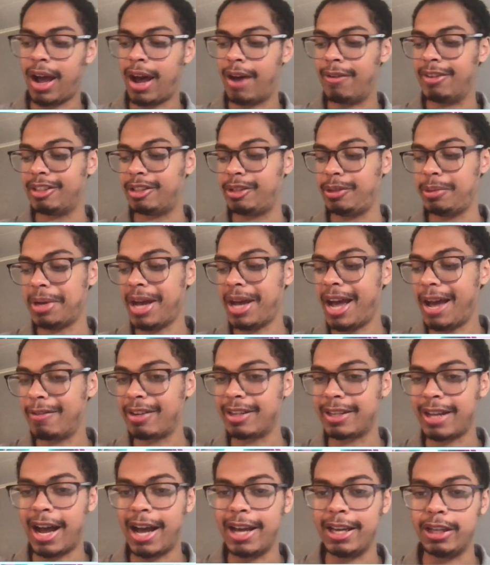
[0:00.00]
Obviously, you have a
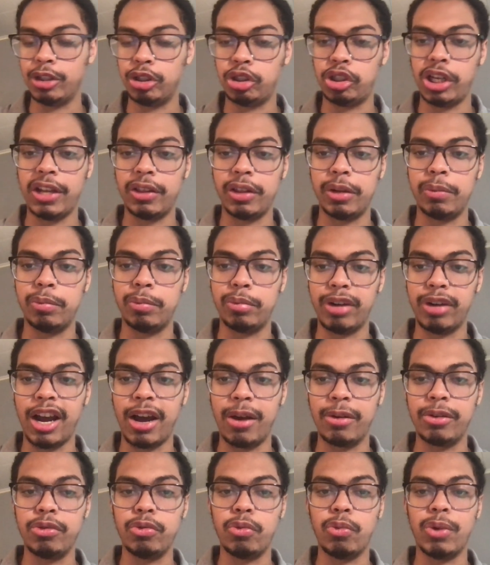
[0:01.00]
guy in Jaylen
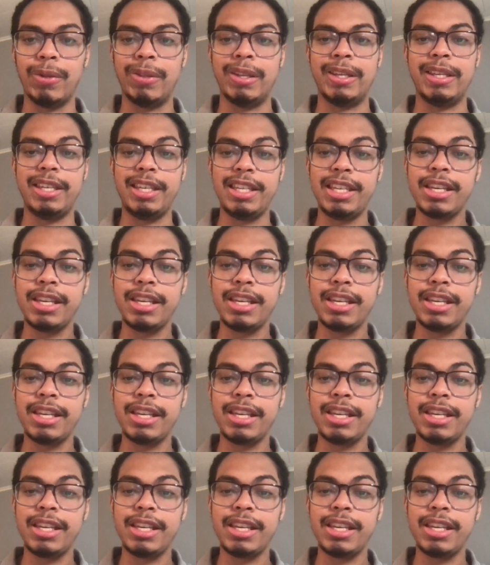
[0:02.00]
Brown who won the